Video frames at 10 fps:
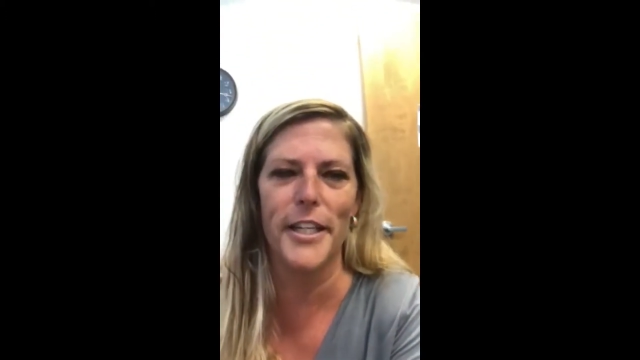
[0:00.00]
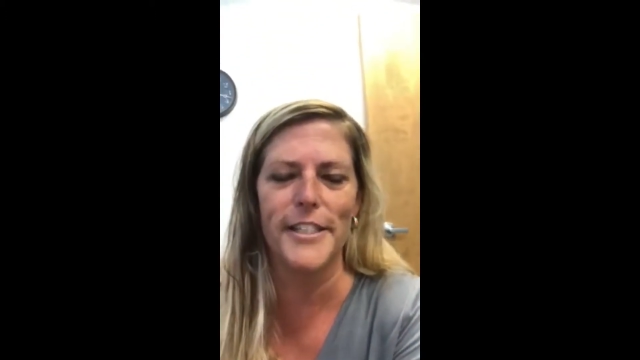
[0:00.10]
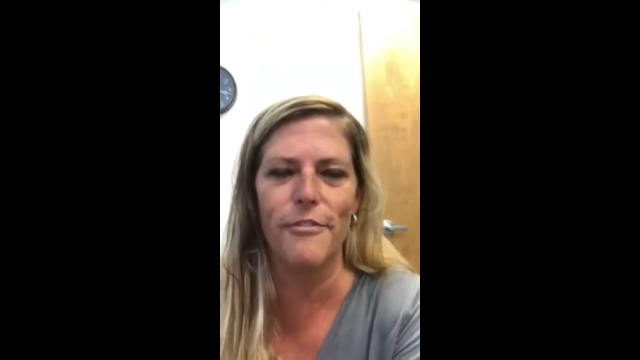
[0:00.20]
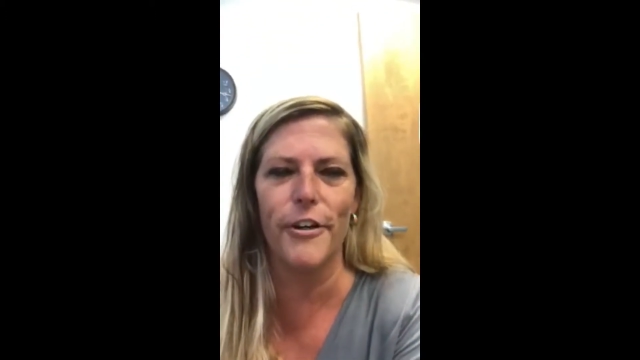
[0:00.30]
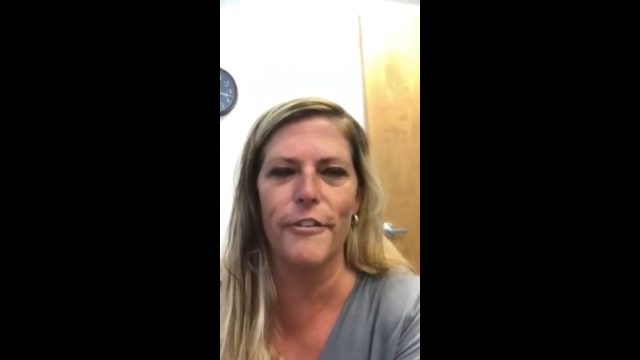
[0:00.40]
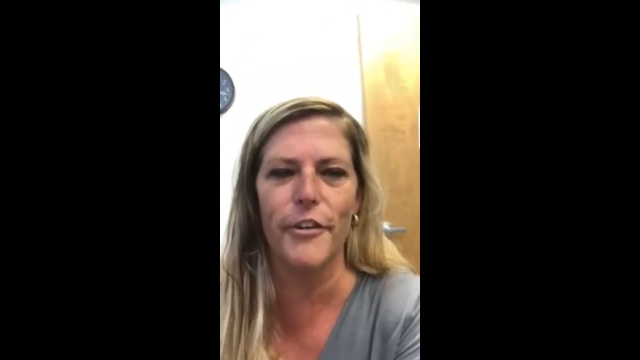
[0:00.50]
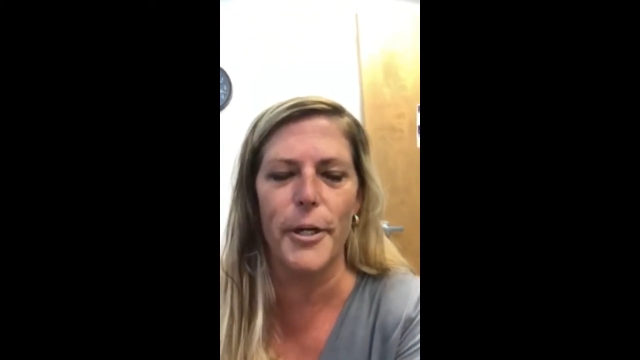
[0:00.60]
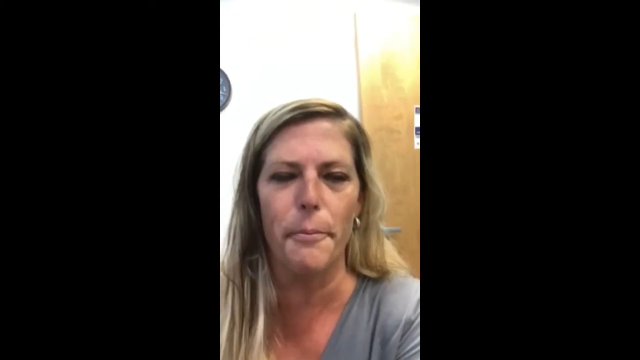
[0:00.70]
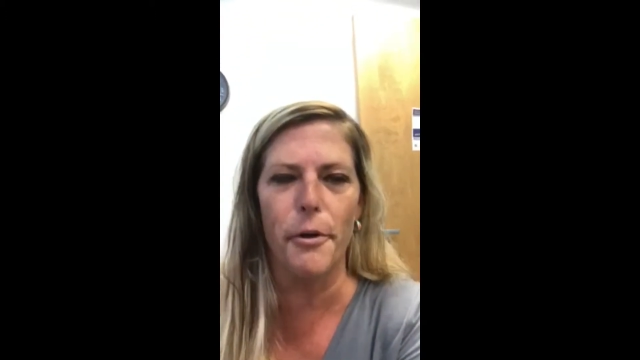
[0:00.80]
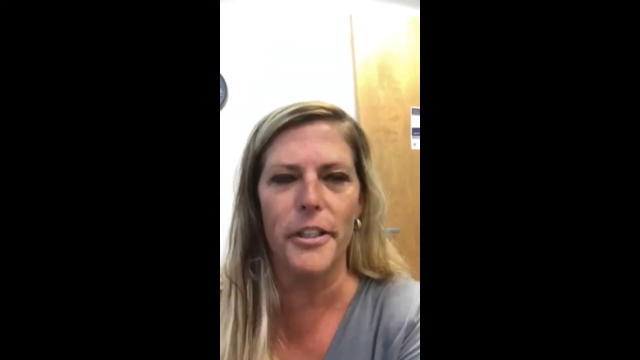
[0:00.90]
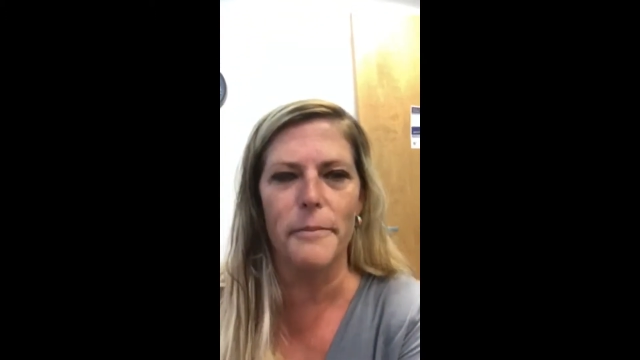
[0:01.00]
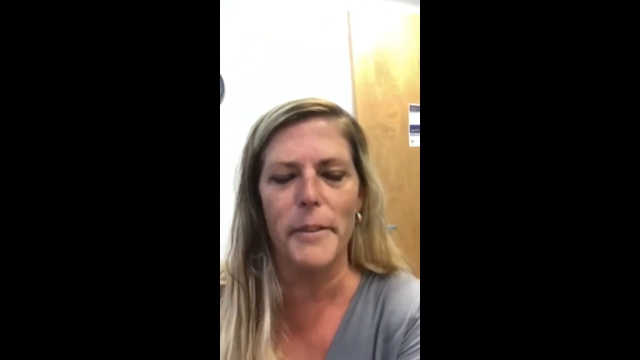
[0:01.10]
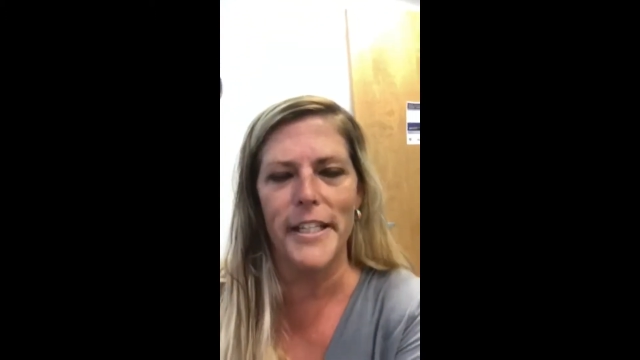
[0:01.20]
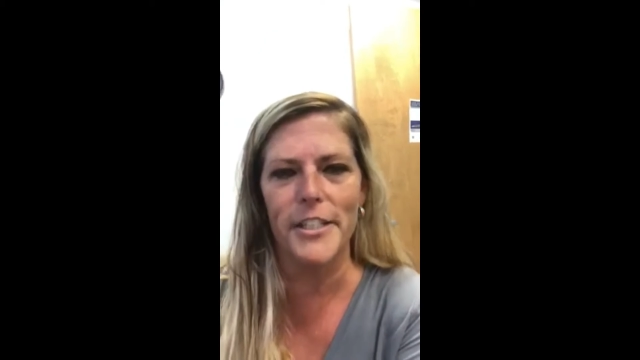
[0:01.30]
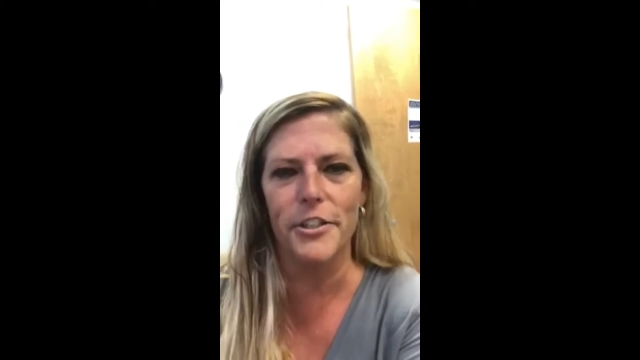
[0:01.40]
That is very, very
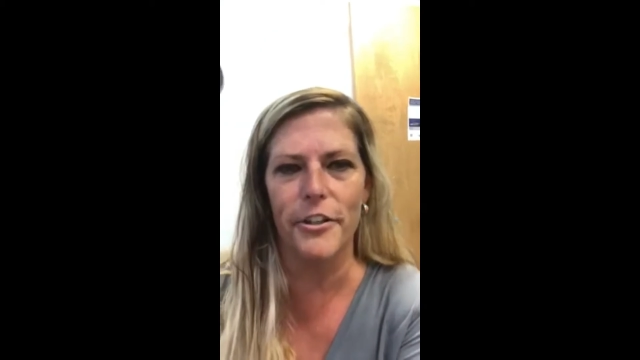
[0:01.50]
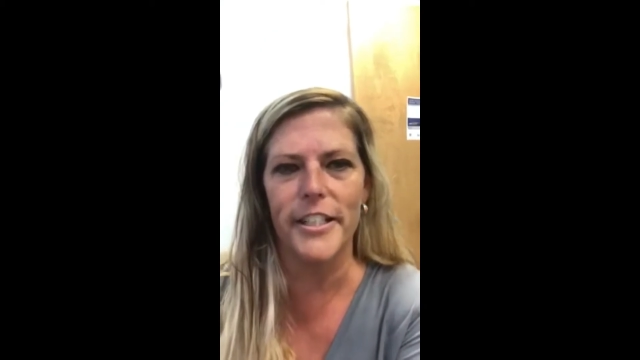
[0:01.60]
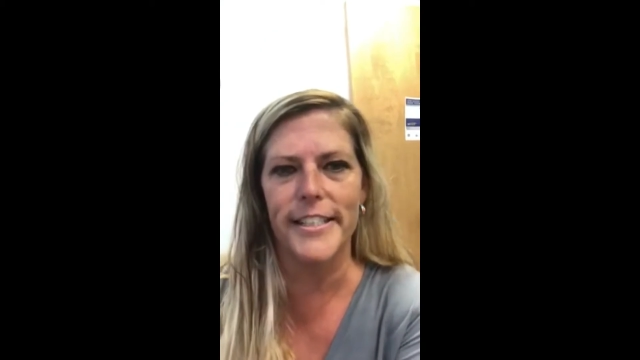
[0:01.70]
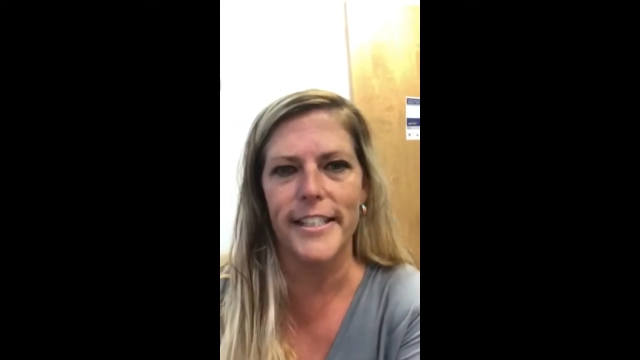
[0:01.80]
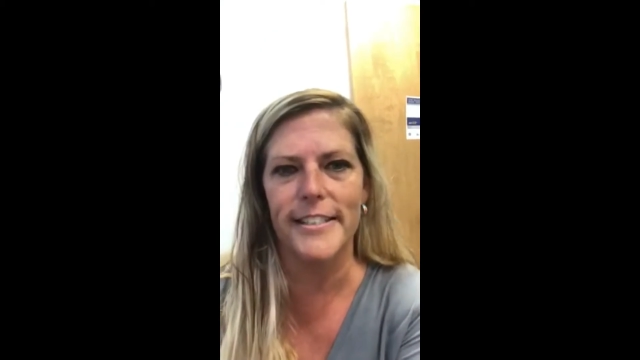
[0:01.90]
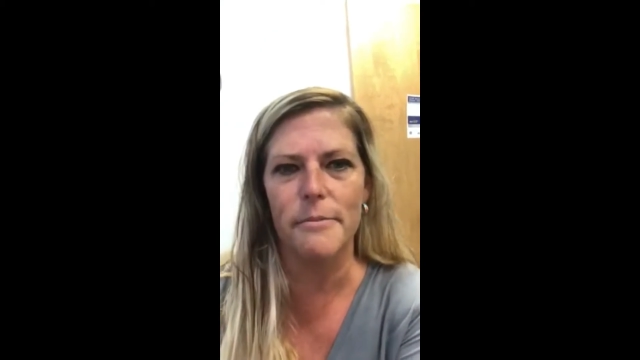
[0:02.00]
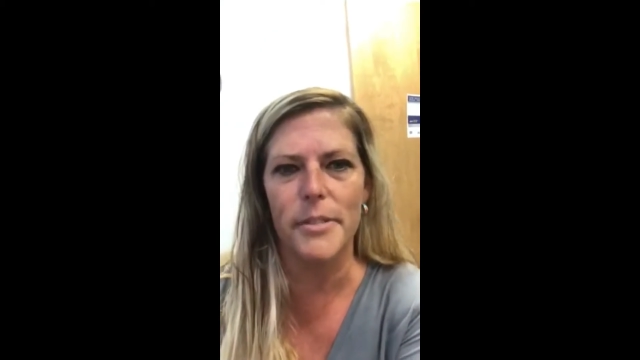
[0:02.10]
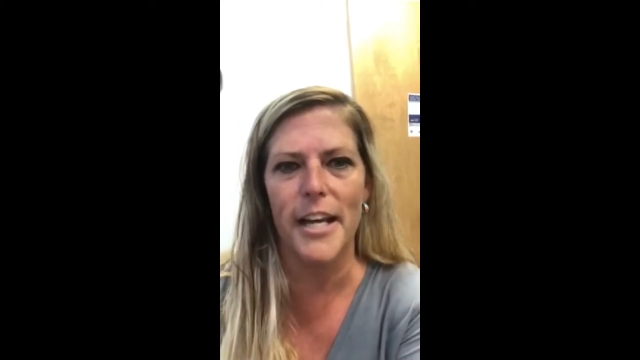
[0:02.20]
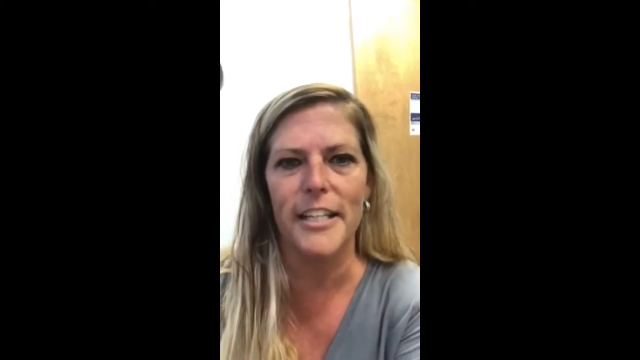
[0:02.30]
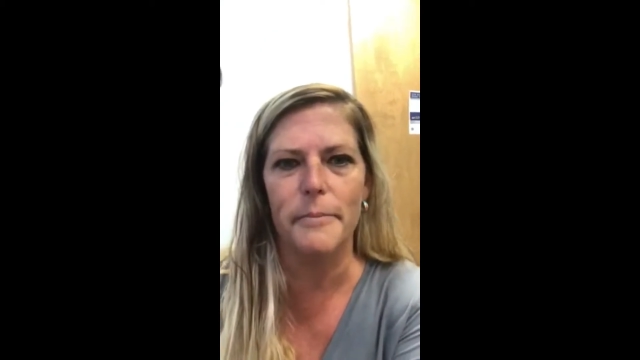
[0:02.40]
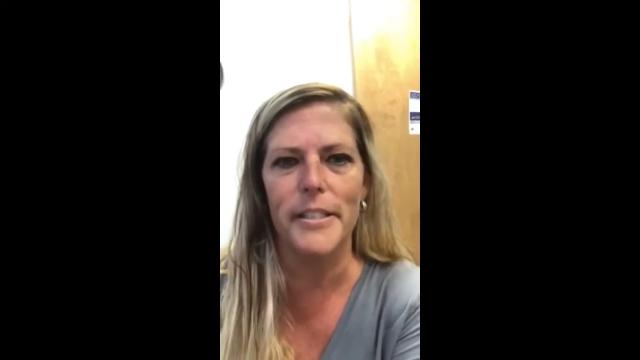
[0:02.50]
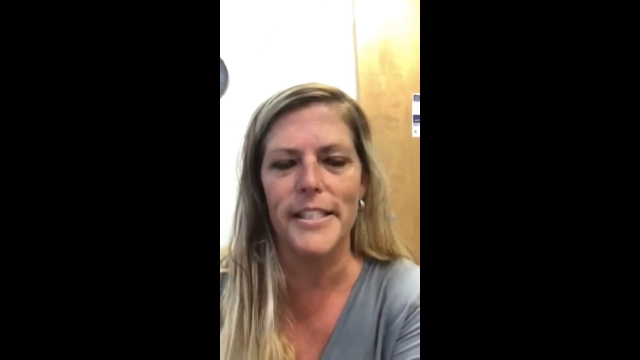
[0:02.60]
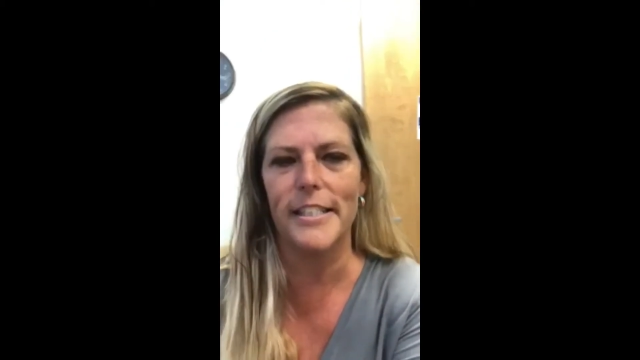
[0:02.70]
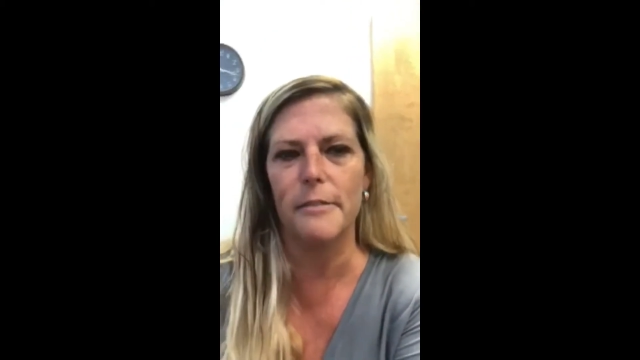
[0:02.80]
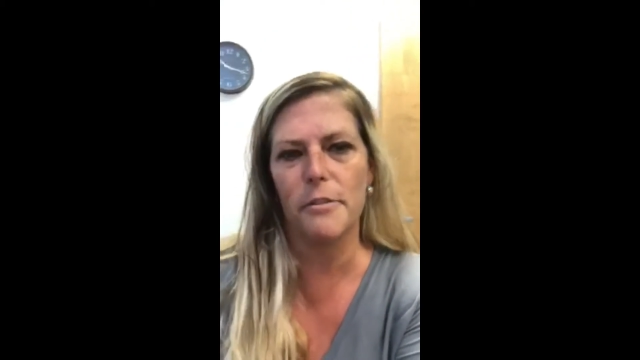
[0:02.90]
important because you're going to sign some
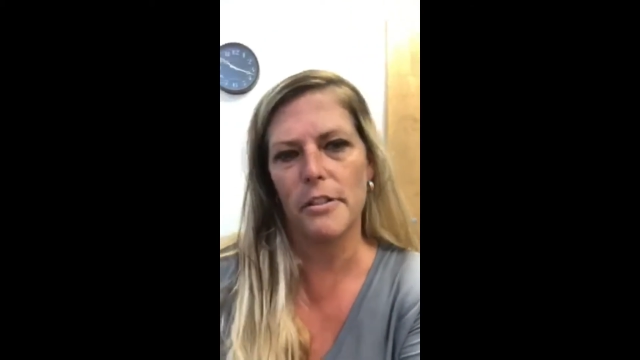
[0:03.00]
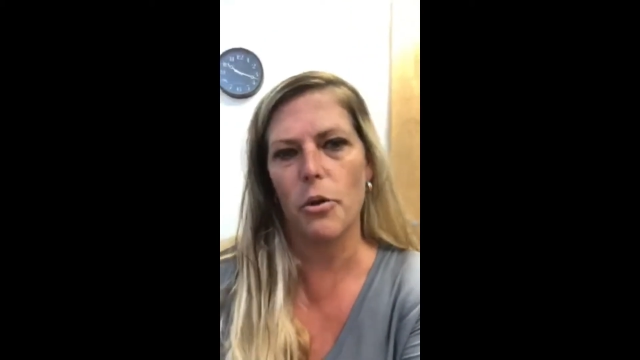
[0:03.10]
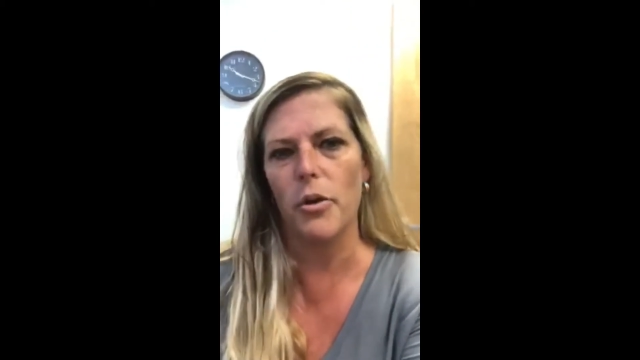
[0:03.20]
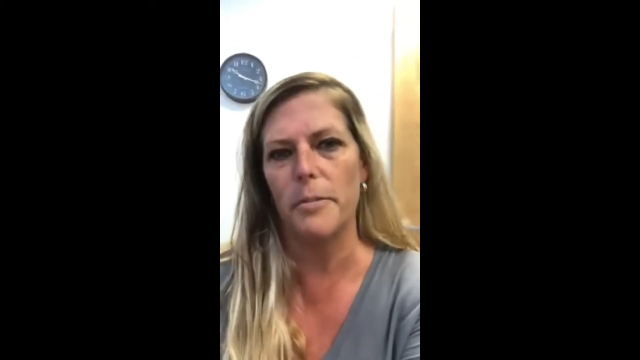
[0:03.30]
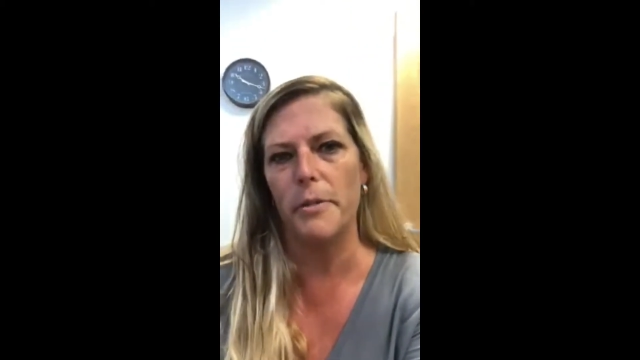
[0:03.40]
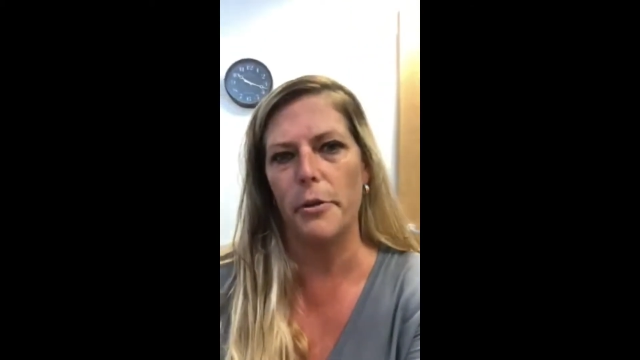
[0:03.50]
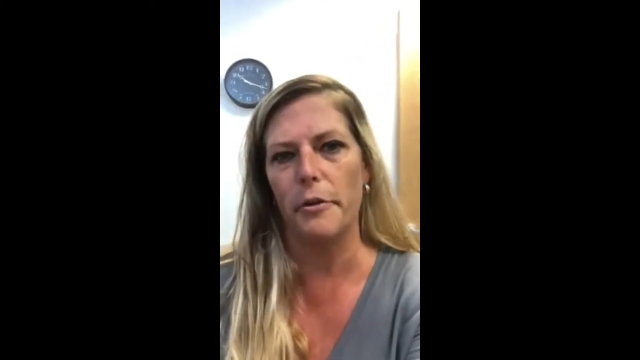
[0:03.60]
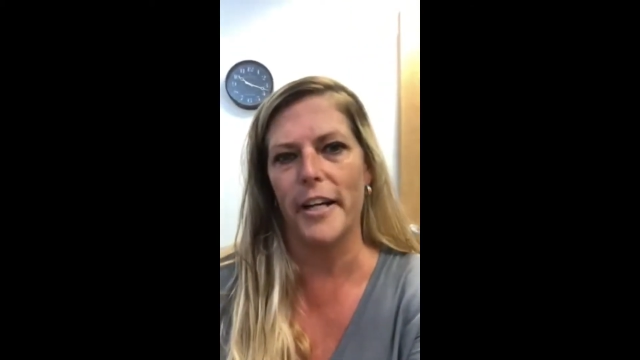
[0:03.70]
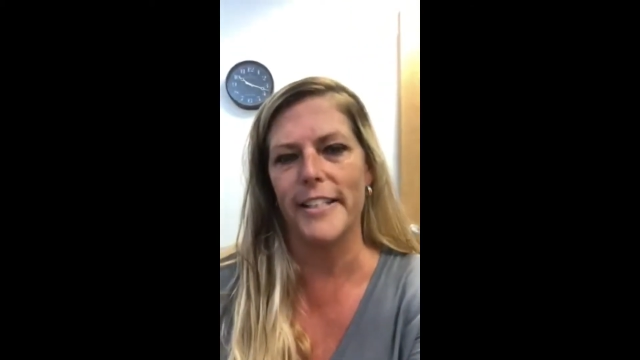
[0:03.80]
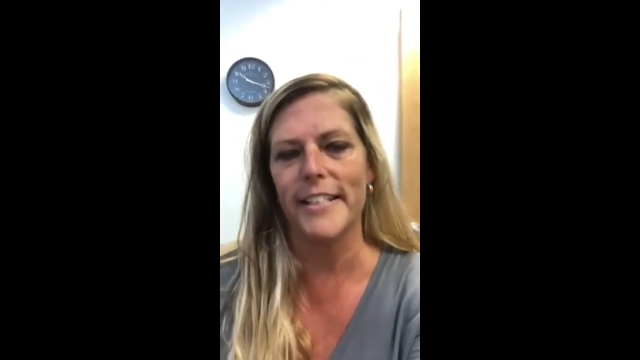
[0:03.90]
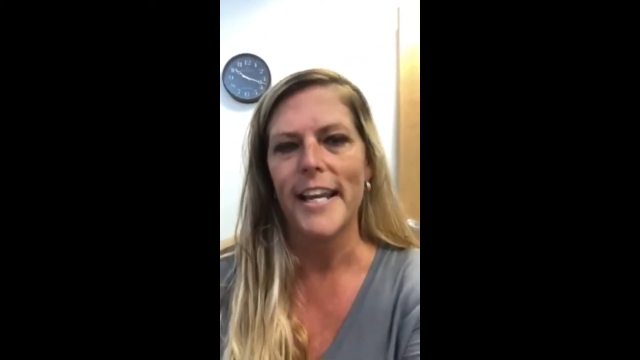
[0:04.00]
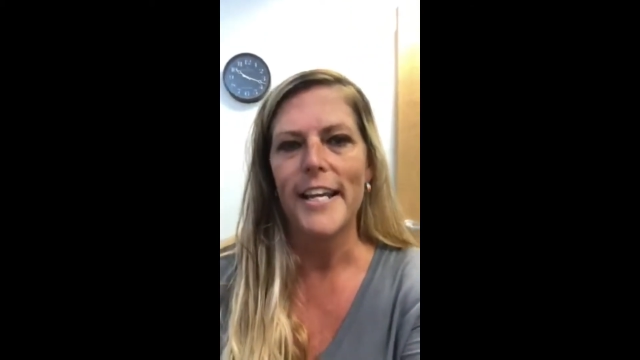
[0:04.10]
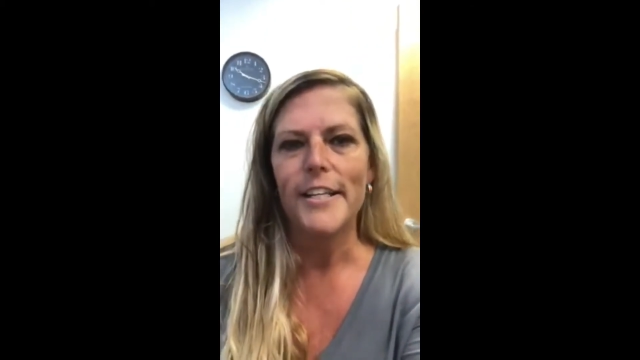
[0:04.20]
documents and it's going to be notarized.